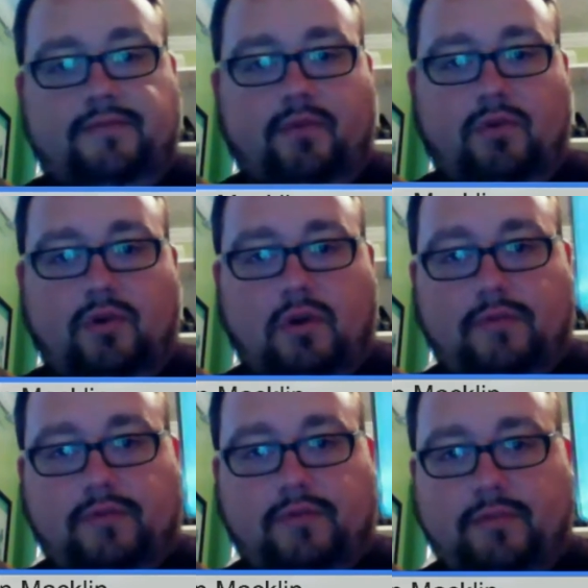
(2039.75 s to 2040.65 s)

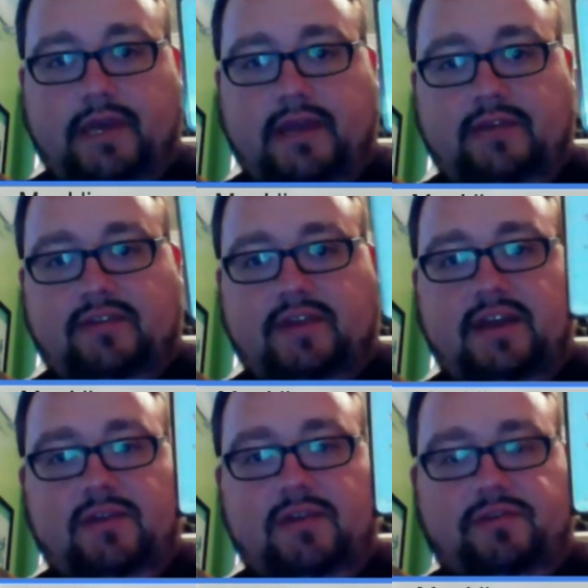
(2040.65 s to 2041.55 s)
for me, and since I
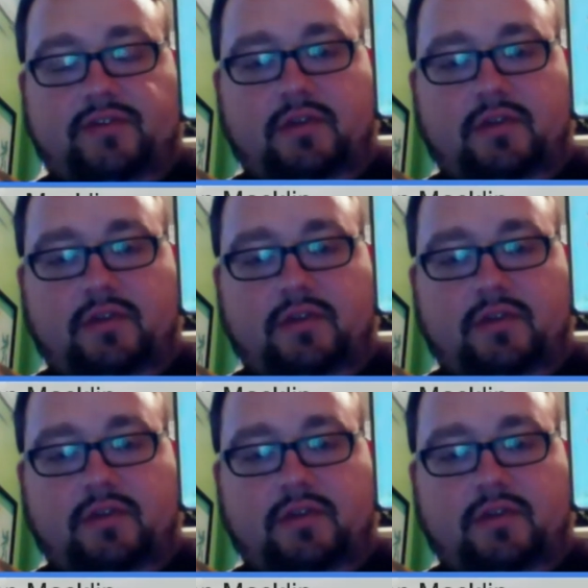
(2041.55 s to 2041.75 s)
didn't do a solo